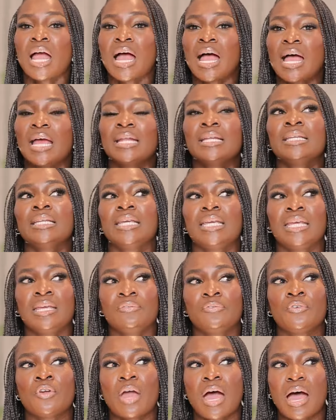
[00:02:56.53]
And
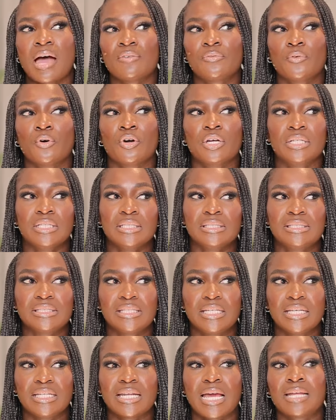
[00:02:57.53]
if you have oily
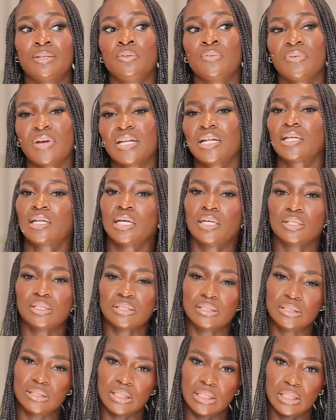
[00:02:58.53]
skin and you find out that your
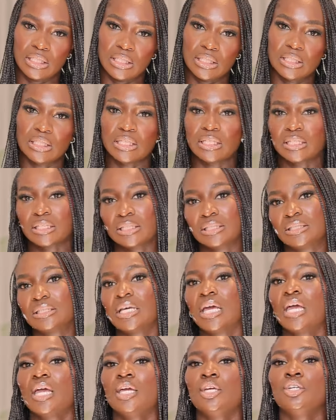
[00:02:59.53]
skin is,
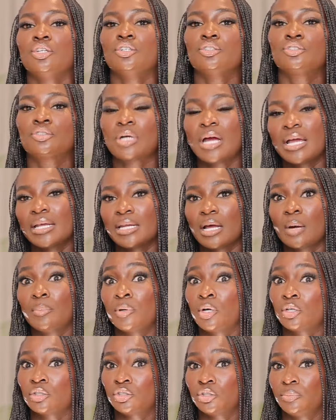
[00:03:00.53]
you know, drying out,
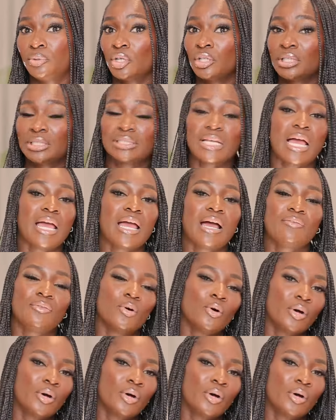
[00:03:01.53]
because to be honest, I have